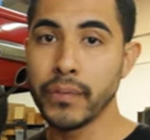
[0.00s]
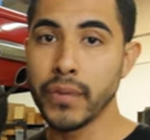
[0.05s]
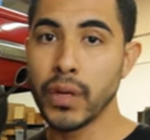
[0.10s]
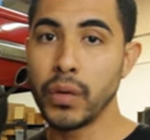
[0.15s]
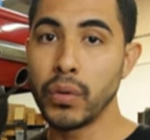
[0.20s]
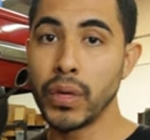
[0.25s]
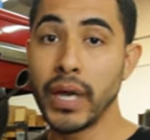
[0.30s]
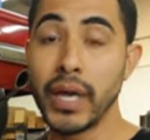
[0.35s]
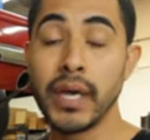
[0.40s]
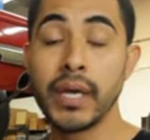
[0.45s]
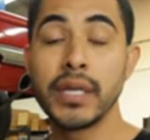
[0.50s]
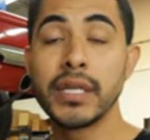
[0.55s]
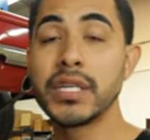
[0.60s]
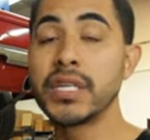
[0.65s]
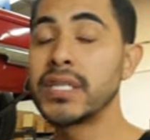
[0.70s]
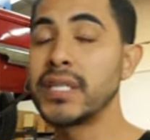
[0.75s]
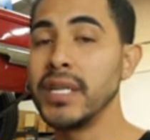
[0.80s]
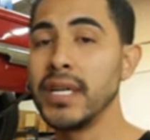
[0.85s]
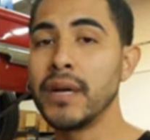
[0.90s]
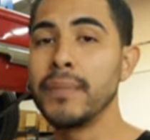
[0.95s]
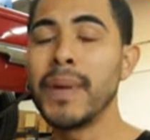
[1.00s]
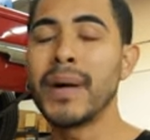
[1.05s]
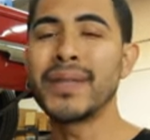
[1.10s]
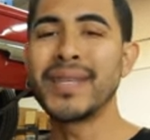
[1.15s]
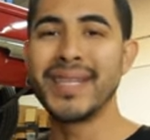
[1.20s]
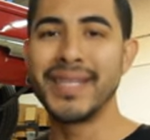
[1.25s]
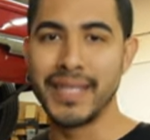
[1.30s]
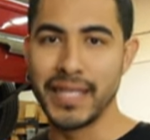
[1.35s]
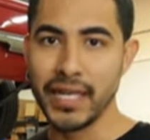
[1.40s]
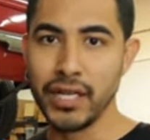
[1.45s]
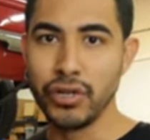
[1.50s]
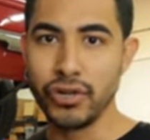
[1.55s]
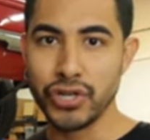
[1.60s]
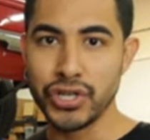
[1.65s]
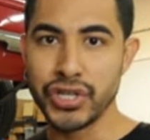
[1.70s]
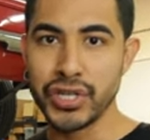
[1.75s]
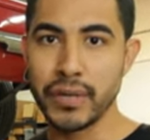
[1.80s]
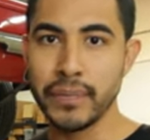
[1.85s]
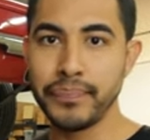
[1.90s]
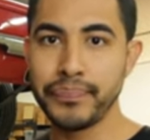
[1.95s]
Okay, just think about the
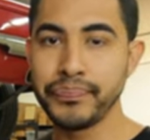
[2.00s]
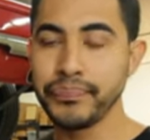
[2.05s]
dealership.